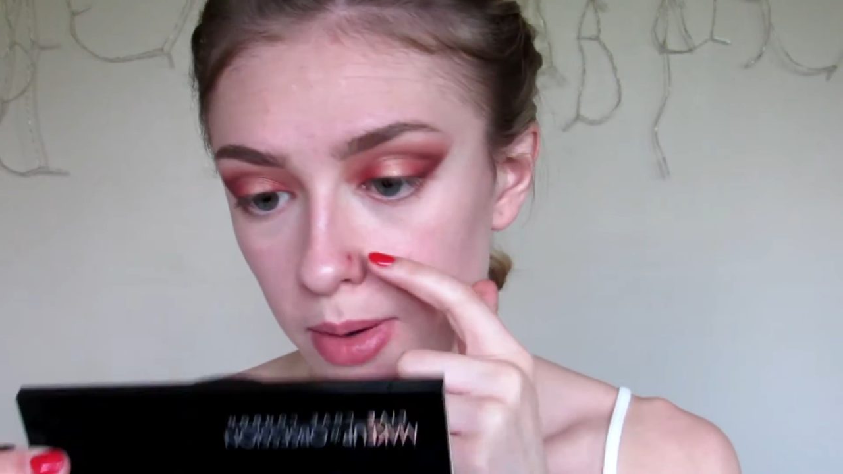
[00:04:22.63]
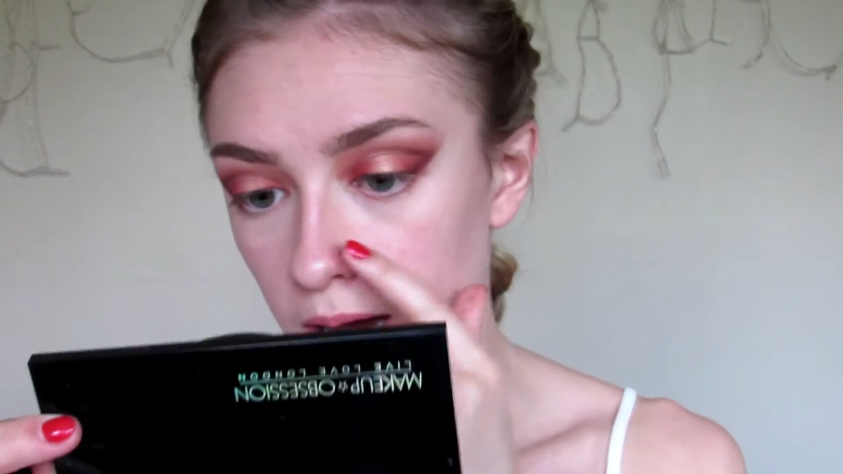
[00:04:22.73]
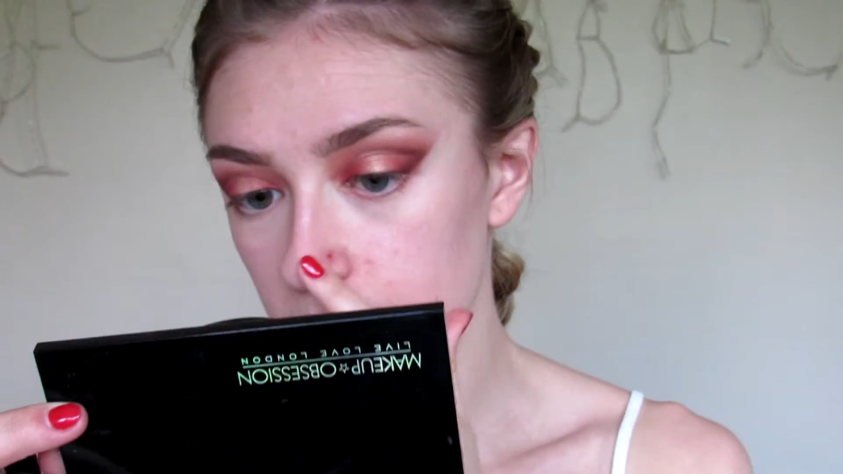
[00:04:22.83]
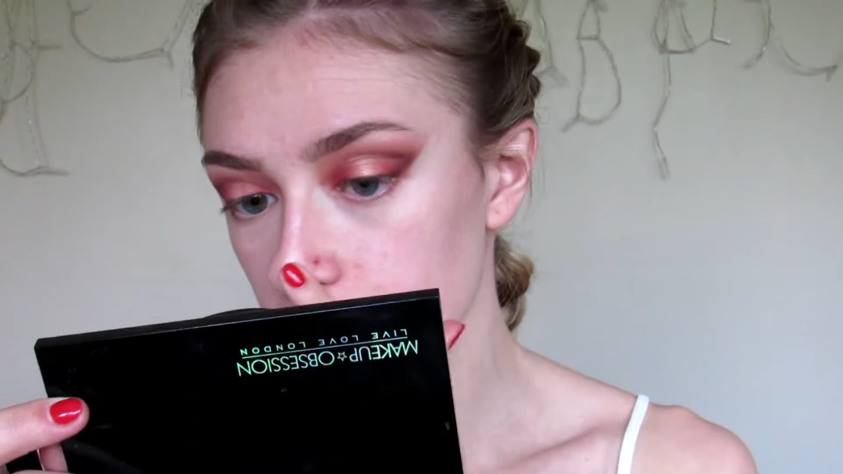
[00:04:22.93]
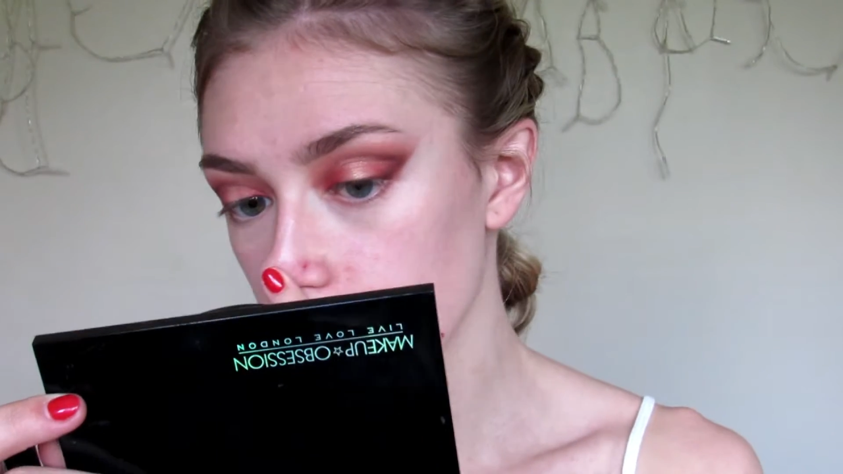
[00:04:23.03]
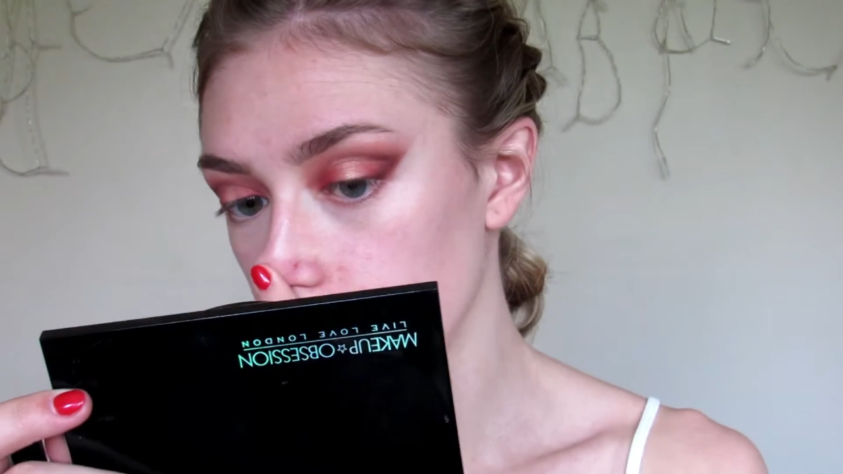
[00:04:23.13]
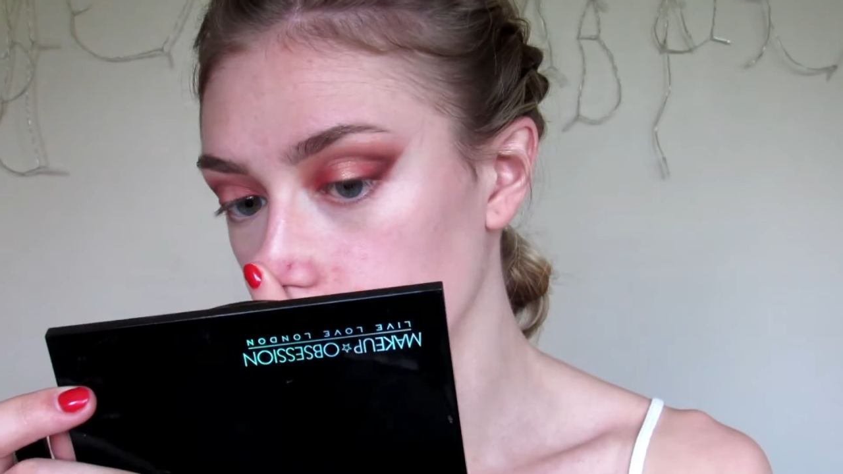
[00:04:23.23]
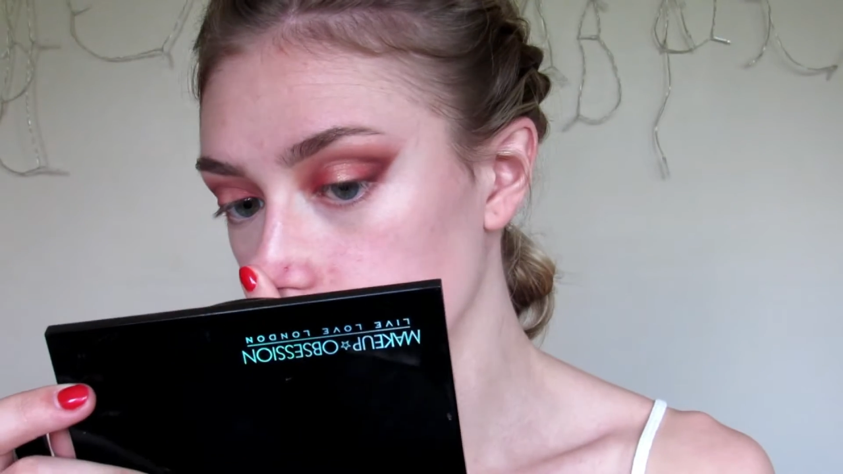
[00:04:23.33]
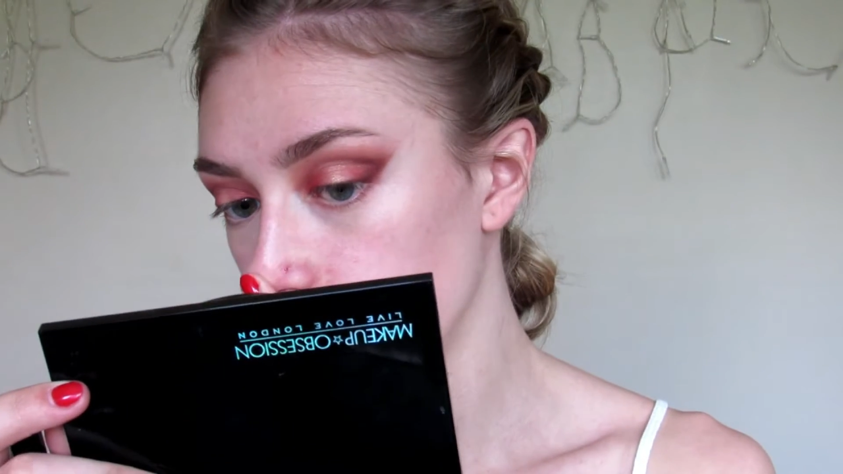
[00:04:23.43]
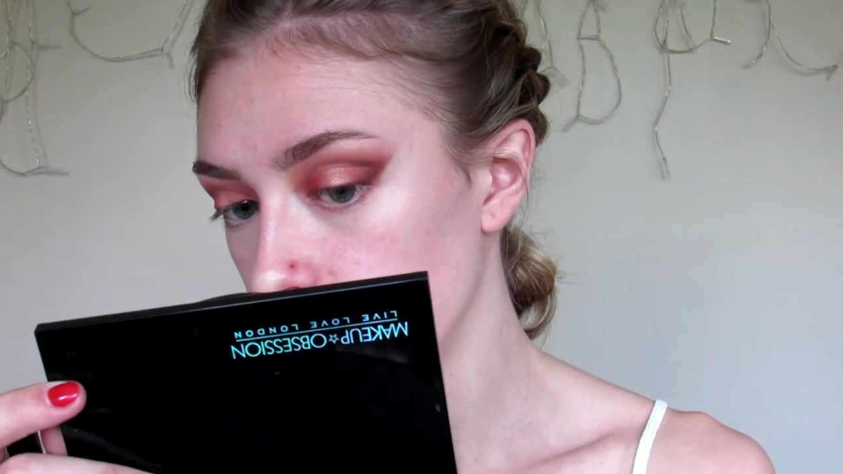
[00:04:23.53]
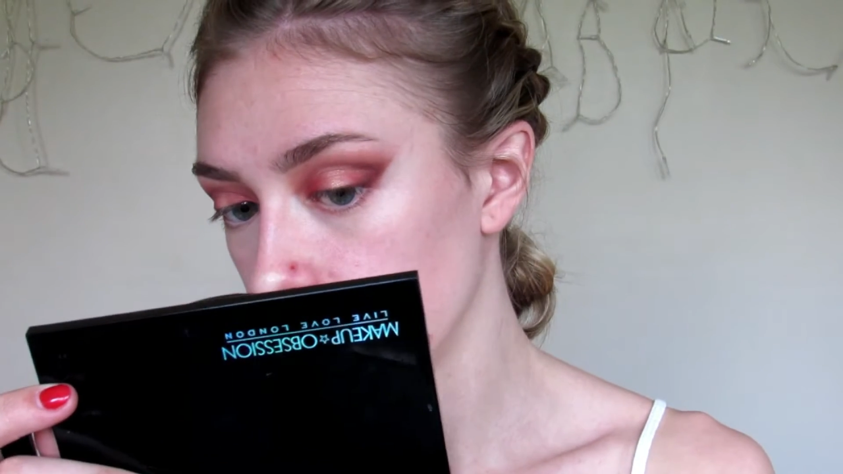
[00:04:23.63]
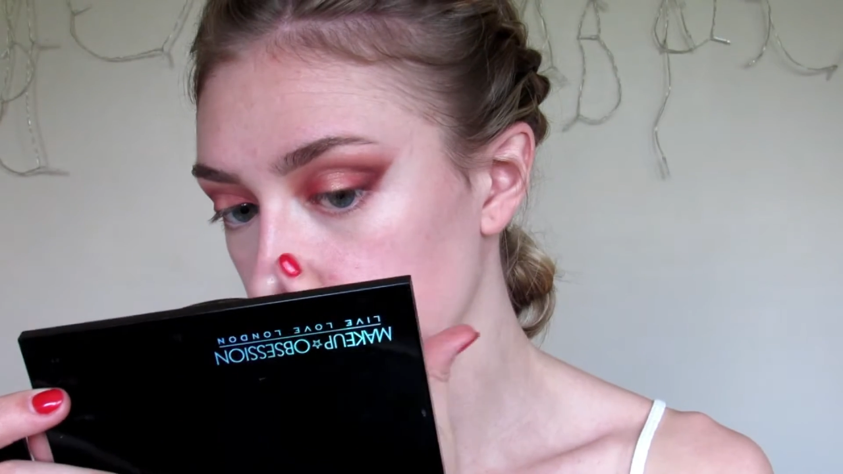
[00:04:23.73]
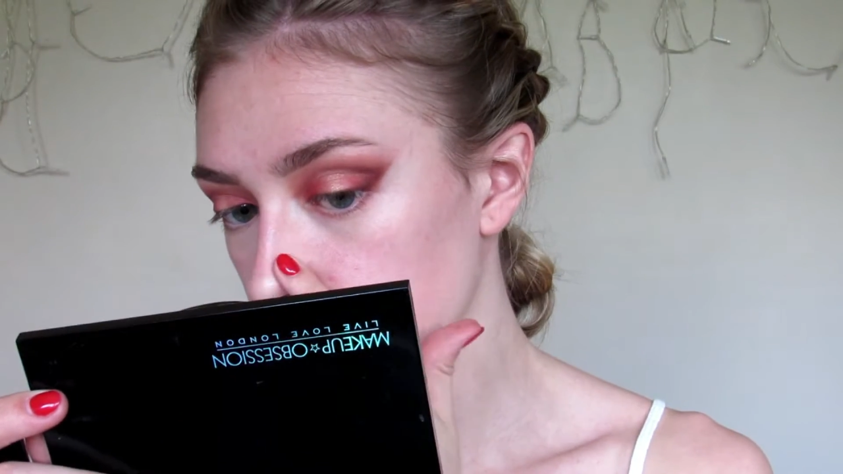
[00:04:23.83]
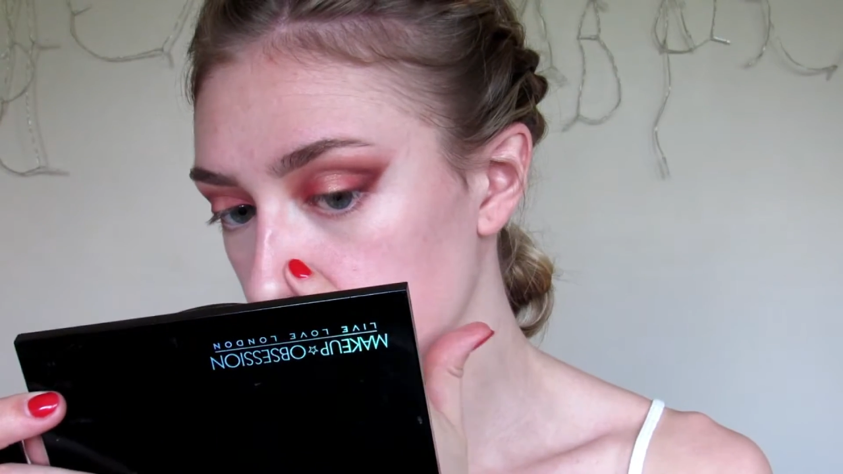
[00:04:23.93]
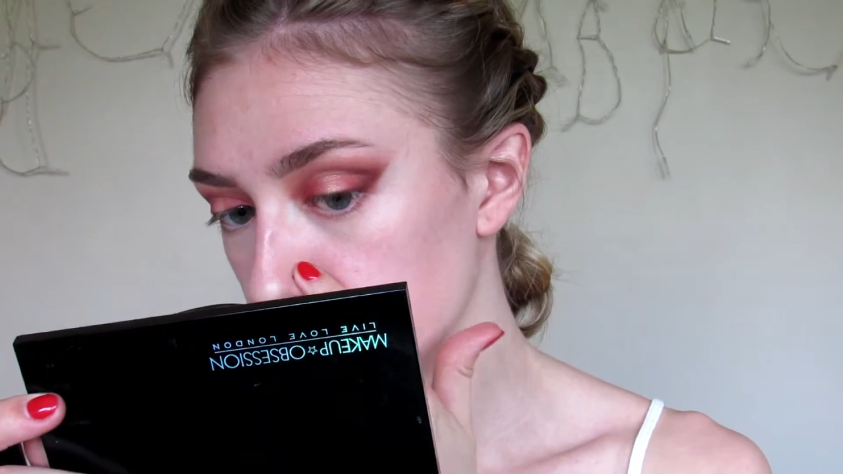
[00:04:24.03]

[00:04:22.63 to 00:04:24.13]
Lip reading: bad clogged pore.